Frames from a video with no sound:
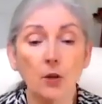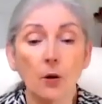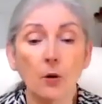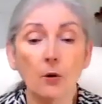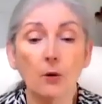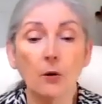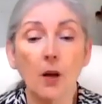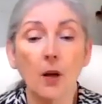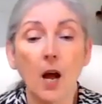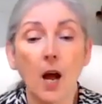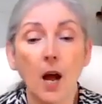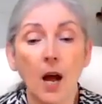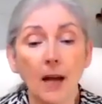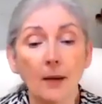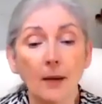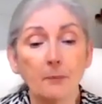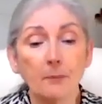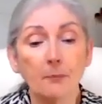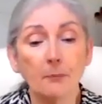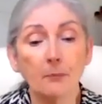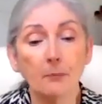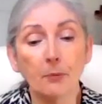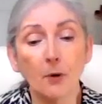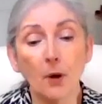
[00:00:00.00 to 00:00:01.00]
So
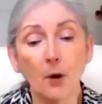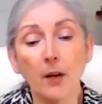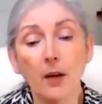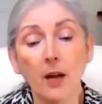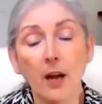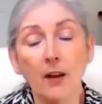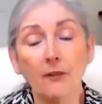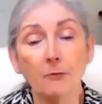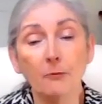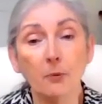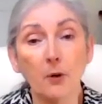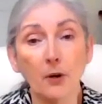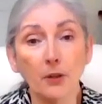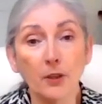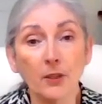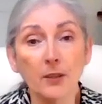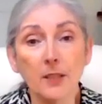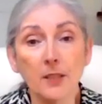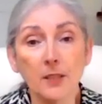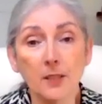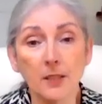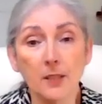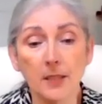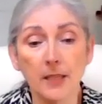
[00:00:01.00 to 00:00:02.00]
I've
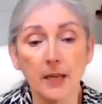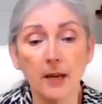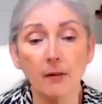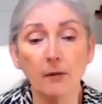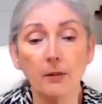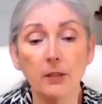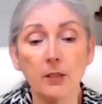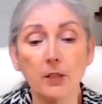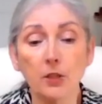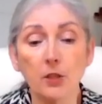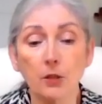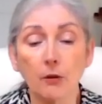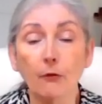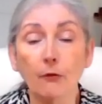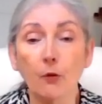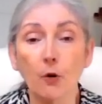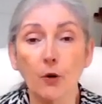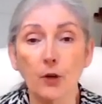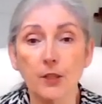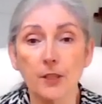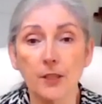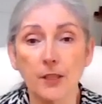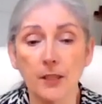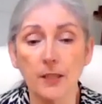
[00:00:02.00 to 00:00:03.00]
broken this down into
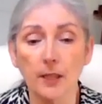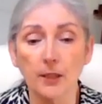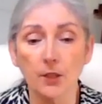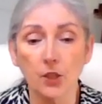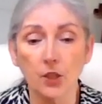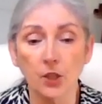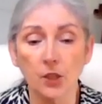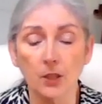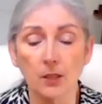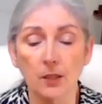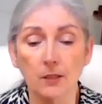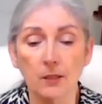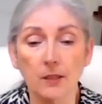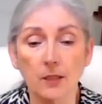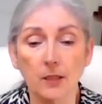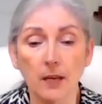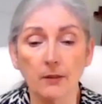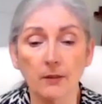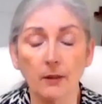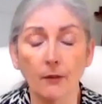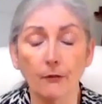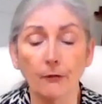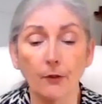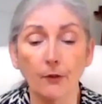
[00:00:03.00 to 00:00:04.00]
4 sections,
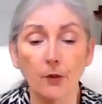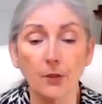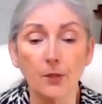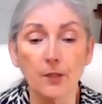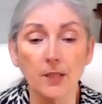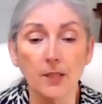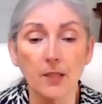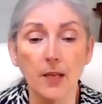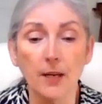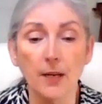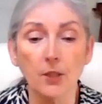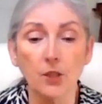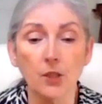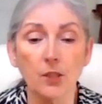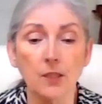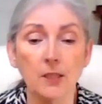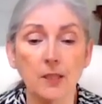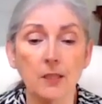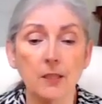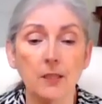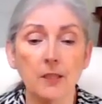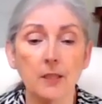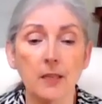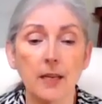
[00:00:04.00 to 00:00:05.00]
and the first
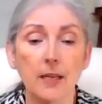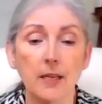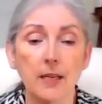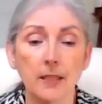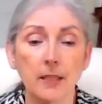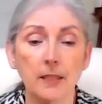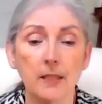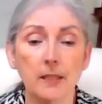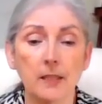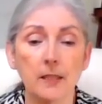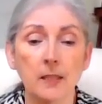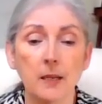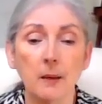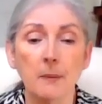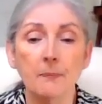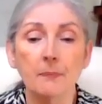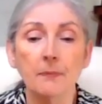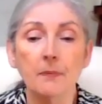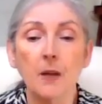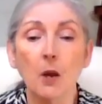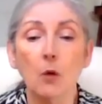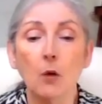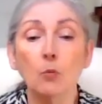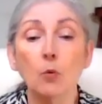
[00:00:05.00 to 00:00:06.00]
section is
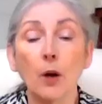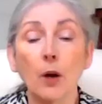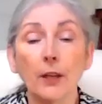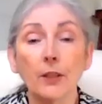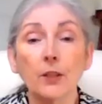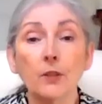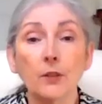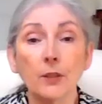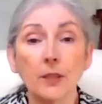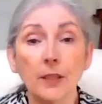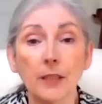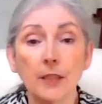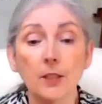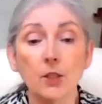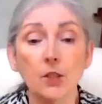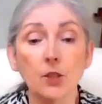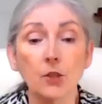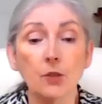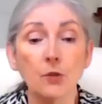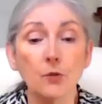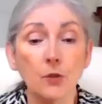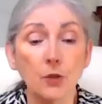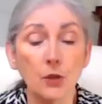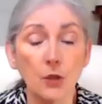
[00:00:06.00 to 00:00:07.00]
what you
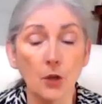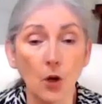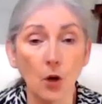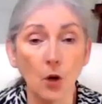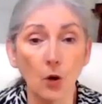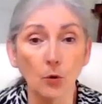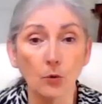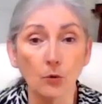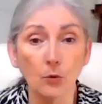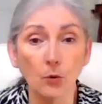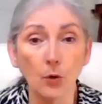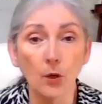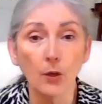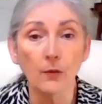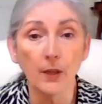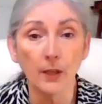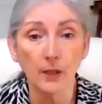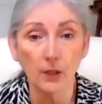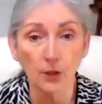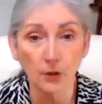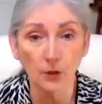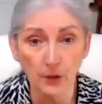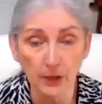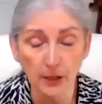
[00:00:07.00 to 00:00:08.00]
need to know
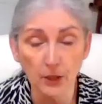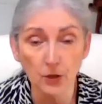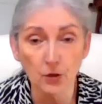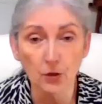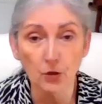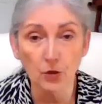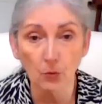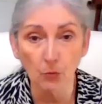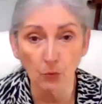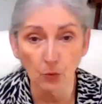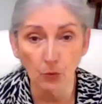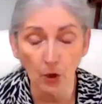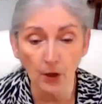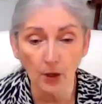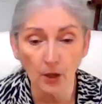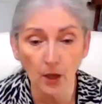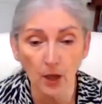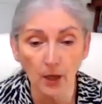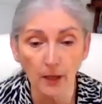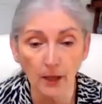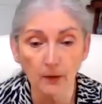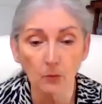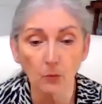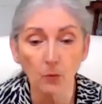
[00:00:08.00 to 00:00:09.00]
that you need to
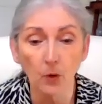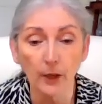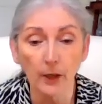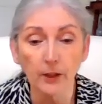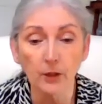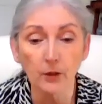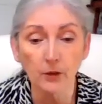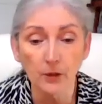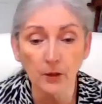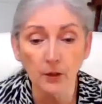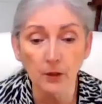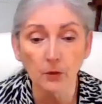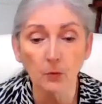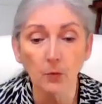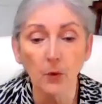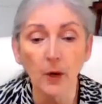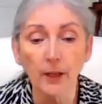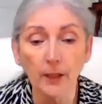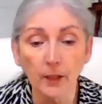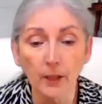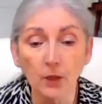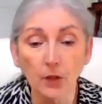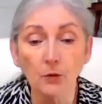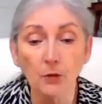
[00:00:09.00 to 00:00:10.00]
work on, what you
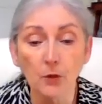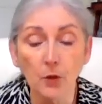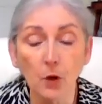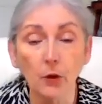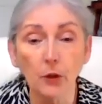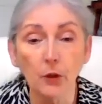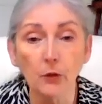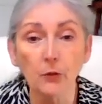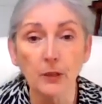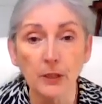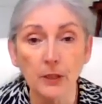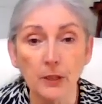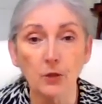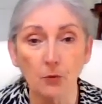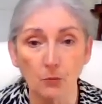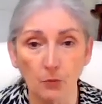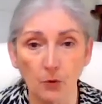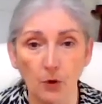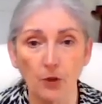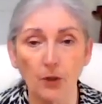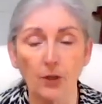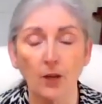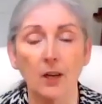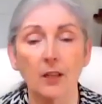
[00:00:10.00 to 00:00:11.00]
know you need to
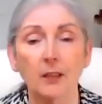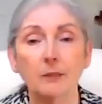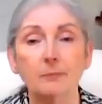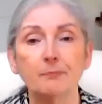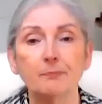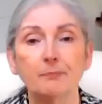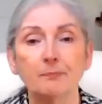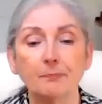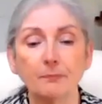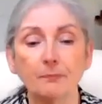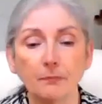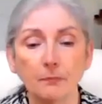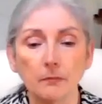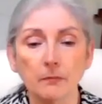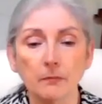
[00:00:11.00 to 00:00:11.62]
work on,